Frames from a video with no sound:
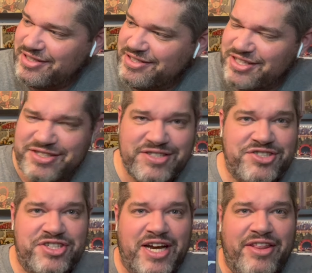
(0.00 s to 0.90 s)
He's all
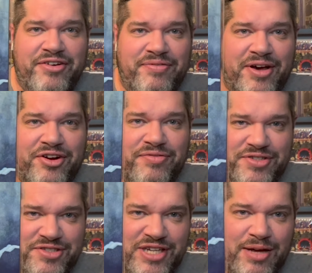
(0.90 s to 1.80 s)
stitched together. I don't know if
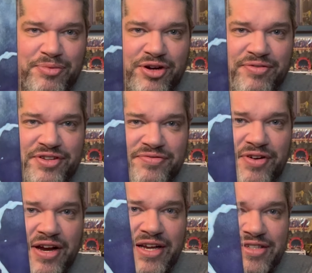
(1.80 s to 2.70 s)
he's a zombie or if he's
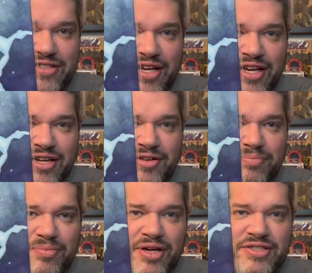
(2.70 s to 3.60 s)
Frankenstein,
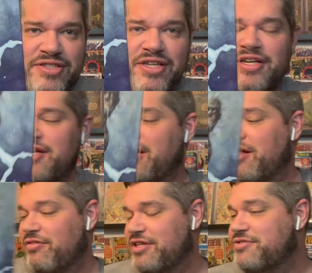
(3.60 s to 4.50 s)
but
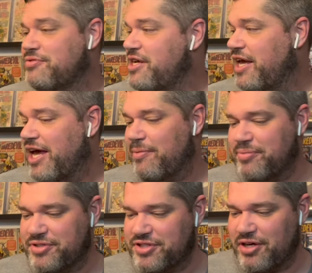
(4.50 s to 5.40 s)
let's
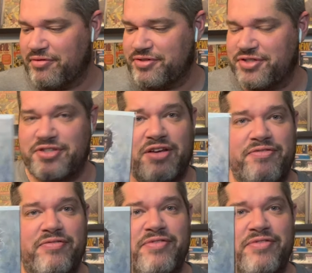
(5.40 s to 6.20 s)
recap. So, Stuff of